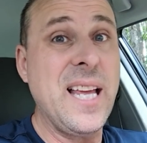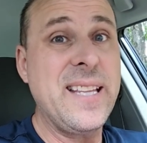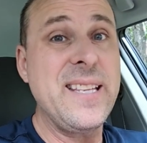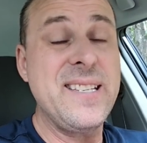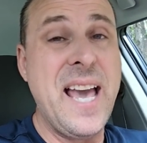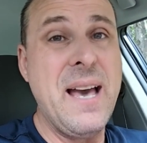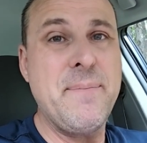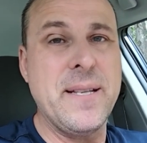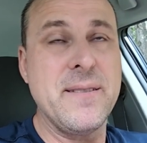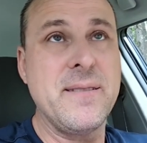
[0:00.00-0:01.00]
like this
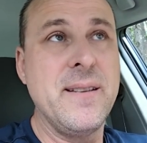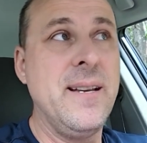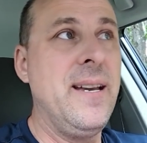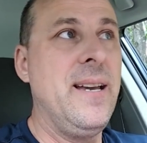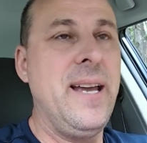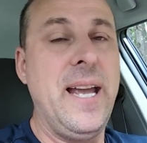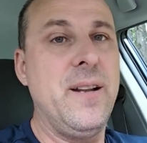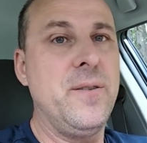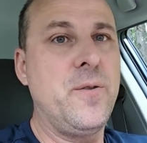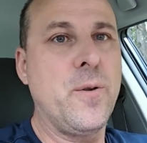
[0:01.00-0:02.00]
happens. And
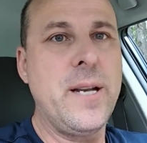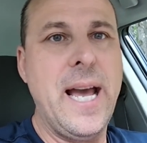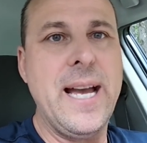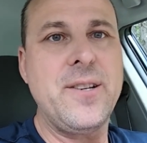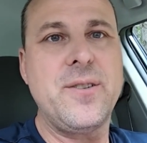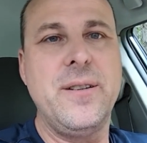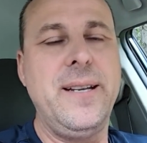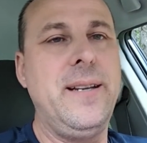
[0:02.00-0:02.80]
on DoorDash,